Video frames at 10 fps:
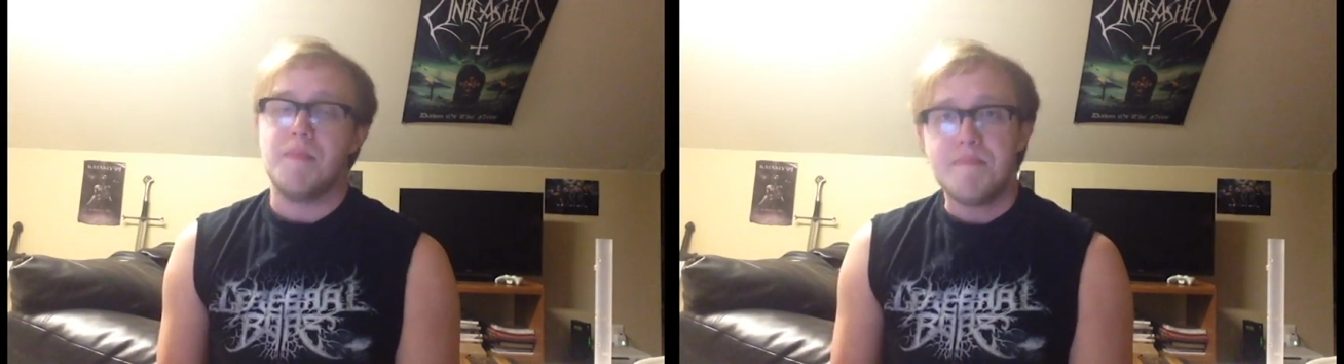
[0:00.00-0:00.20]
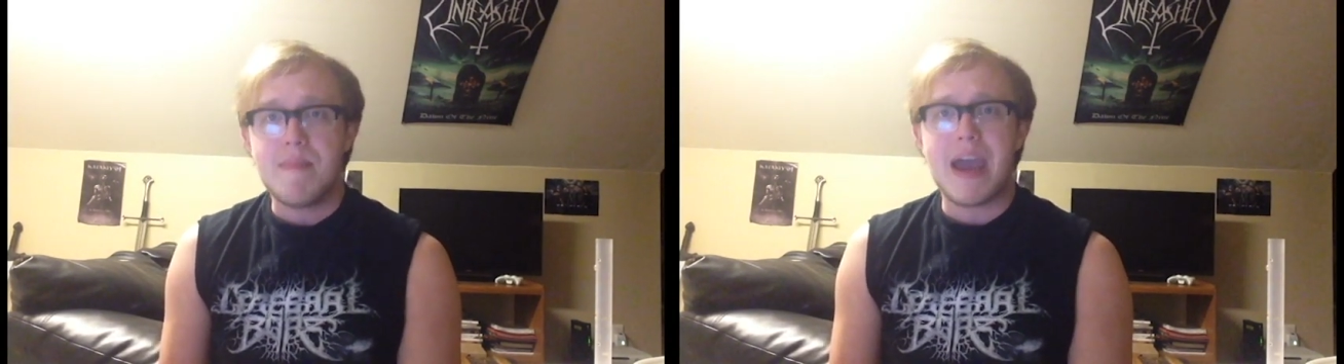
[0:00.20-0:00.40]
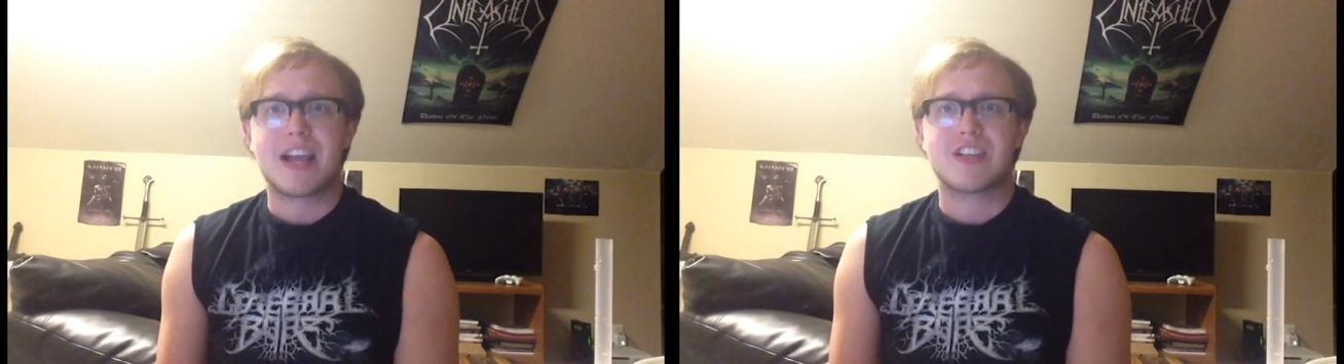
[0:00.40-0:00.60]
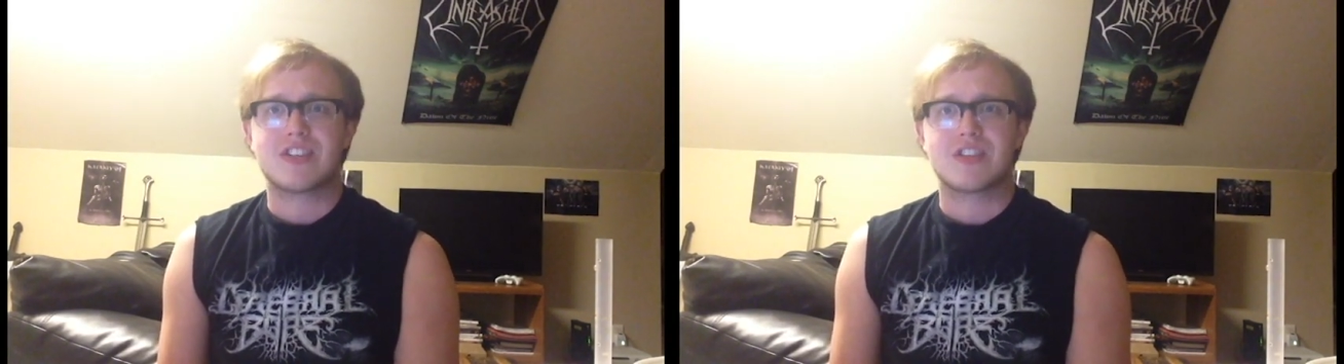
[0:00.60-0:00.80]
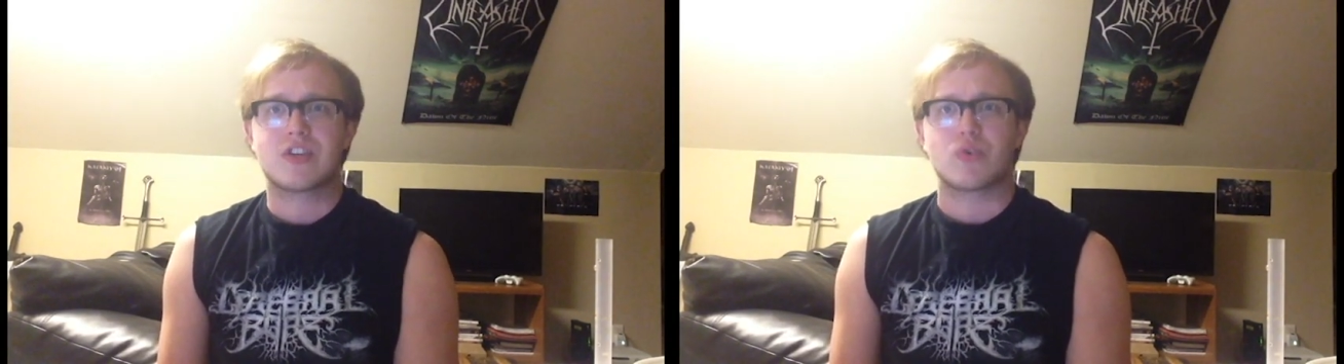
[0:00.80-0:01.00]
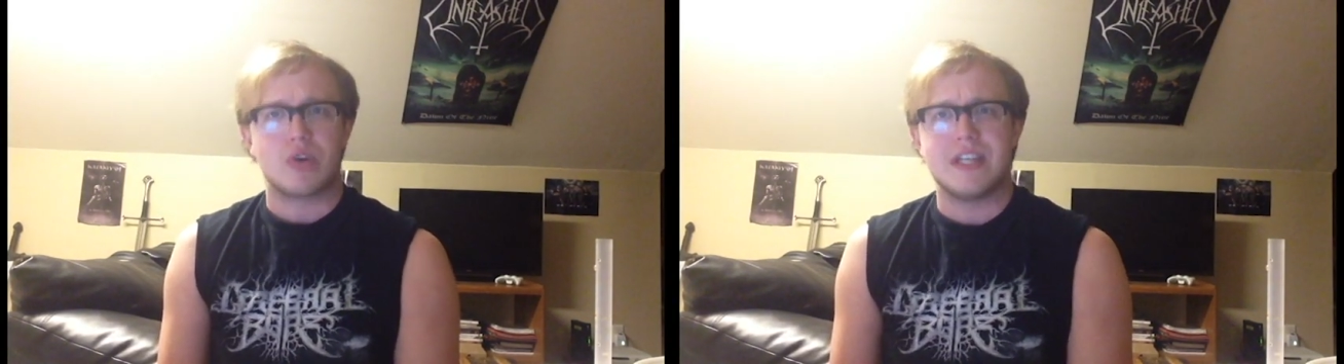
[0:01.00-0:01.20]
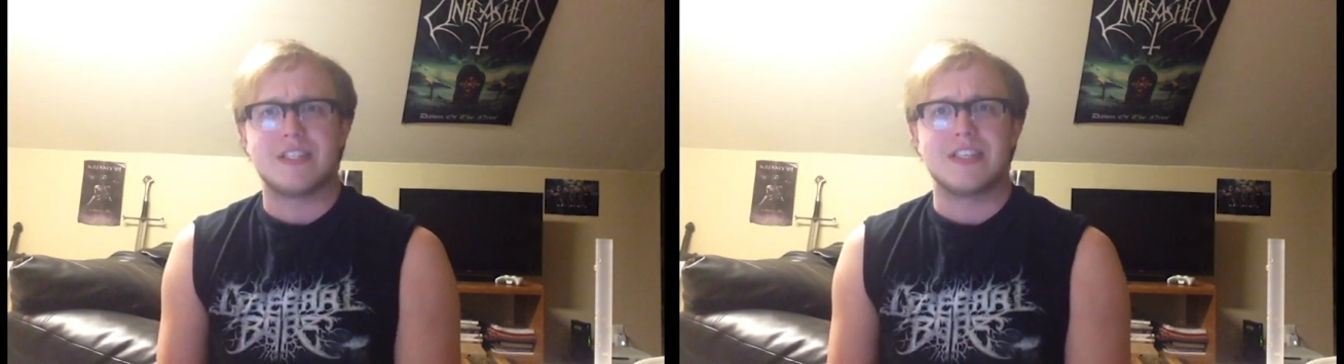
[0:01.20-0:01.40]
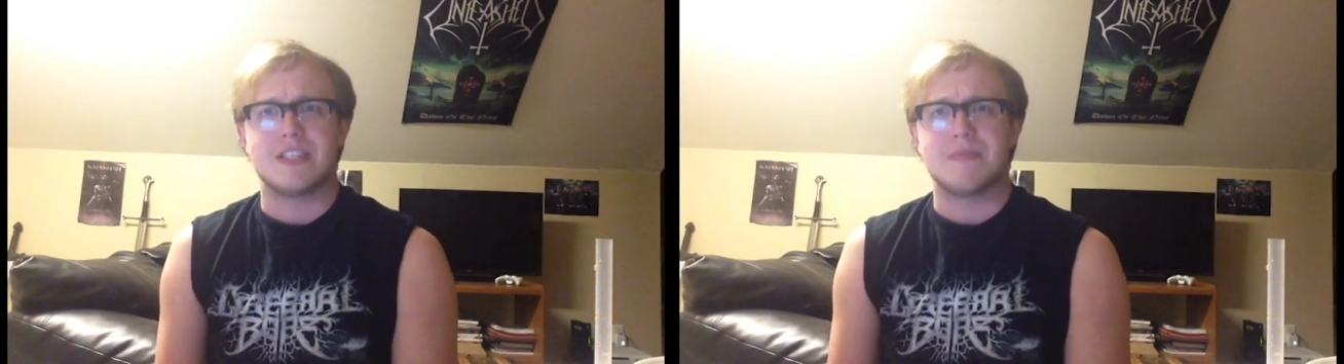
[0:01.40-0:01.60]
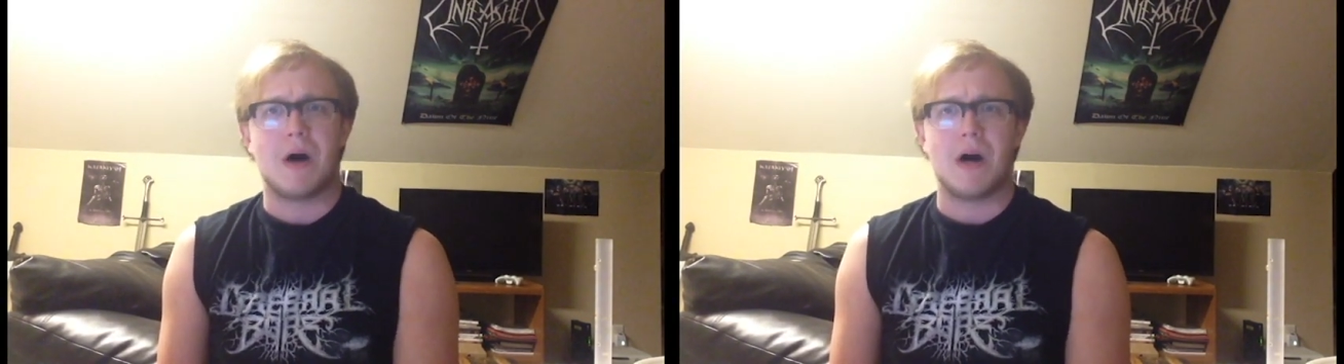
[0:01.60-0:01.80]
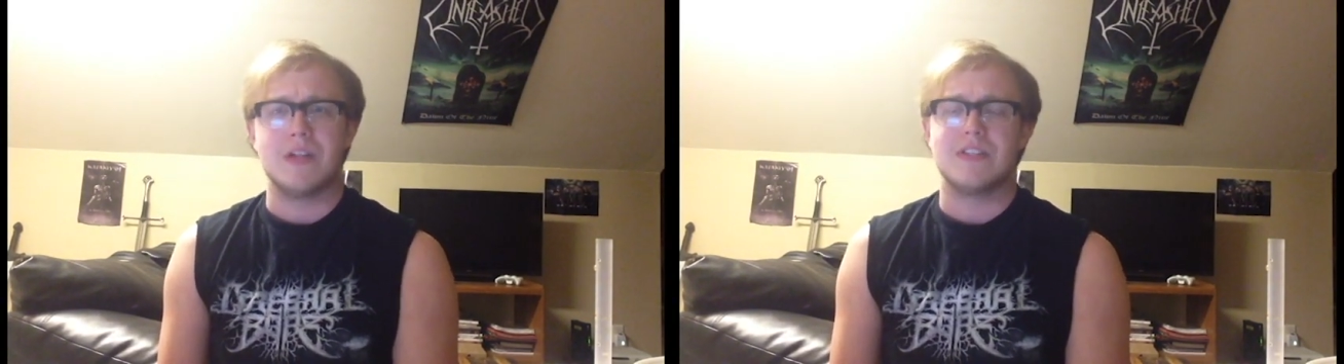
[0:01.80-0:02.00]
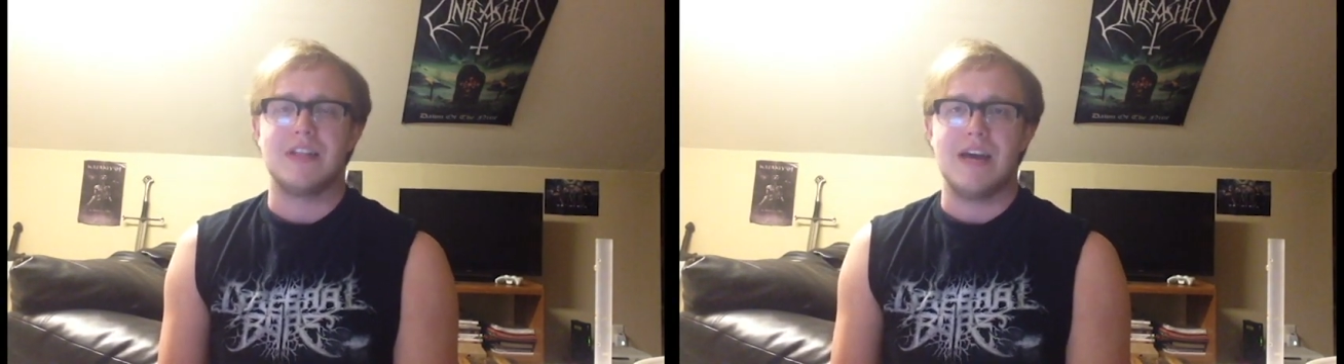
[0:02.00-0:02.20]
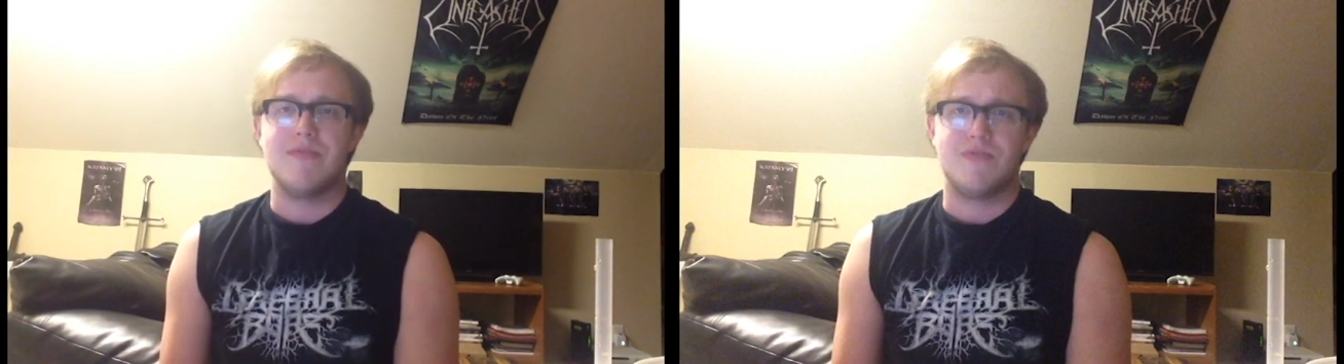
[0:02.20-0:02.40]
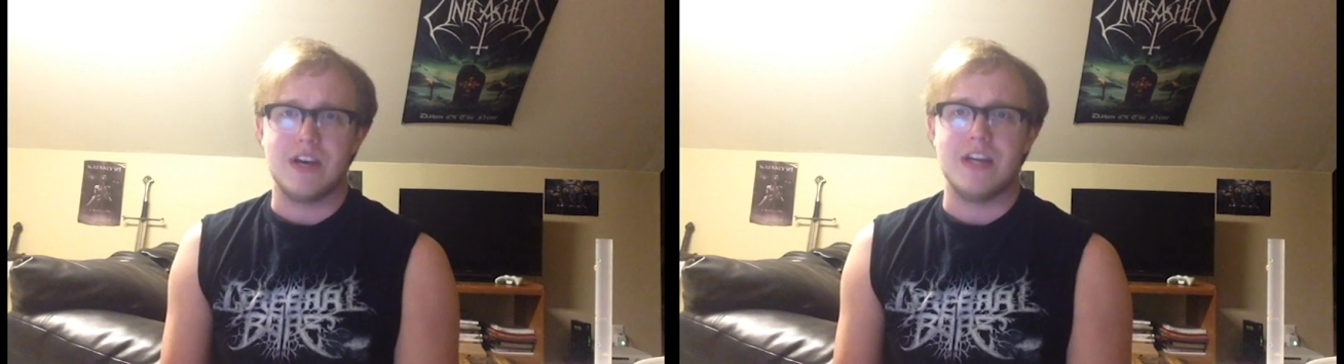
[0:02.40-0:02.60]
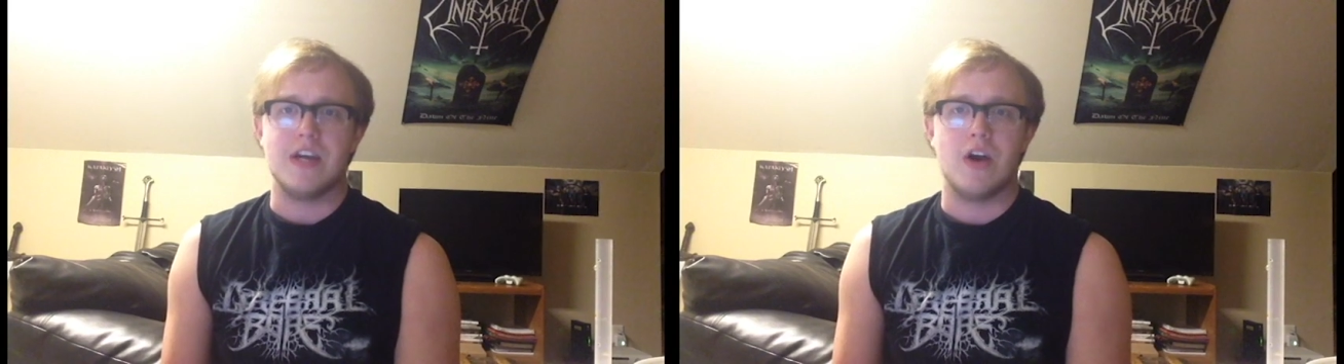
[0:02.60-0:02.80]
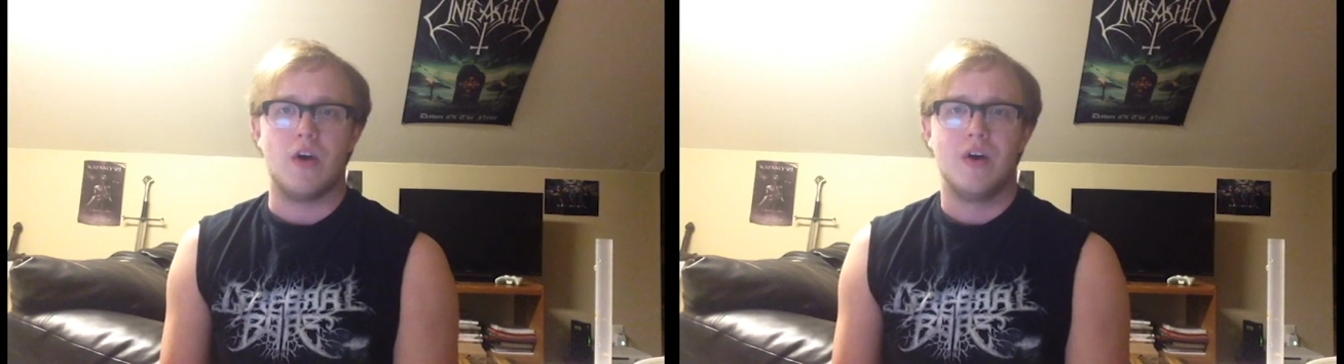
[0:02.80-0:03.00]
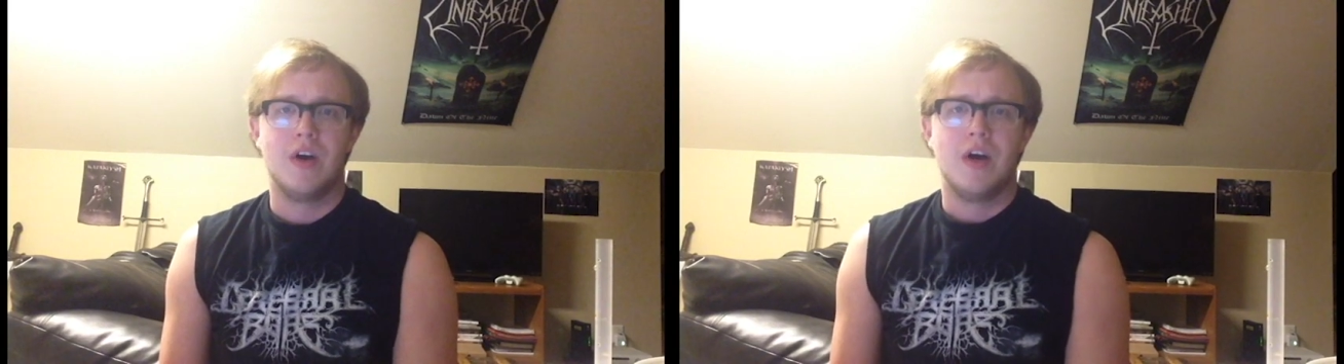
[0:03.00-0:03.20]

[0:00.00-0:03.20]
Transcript: mixed criticism onto that video.